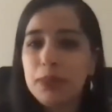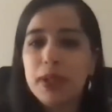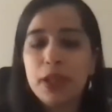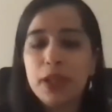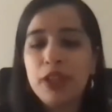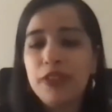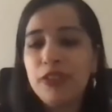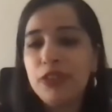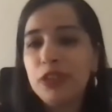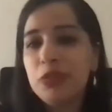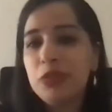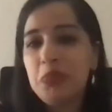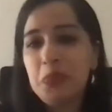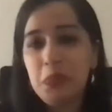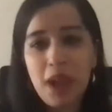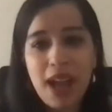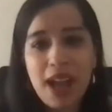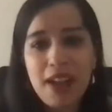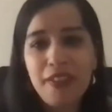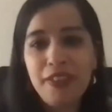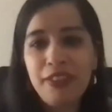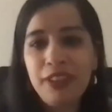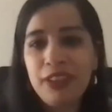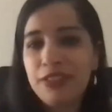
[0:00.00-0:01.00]
Like you have to
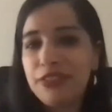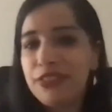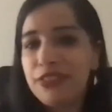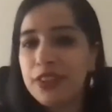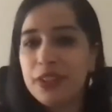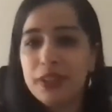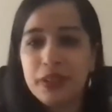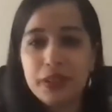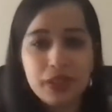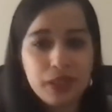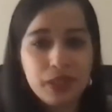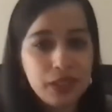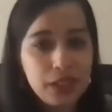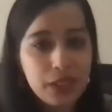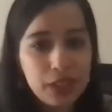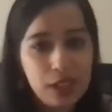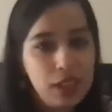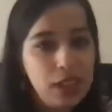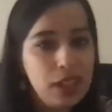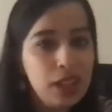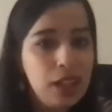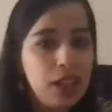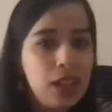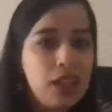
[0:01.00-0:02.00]
have different
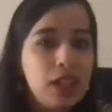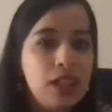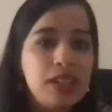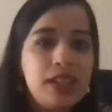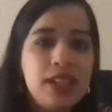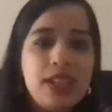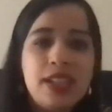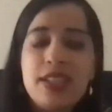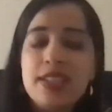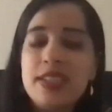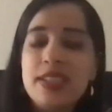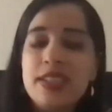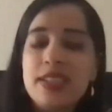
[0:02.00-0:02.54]
days.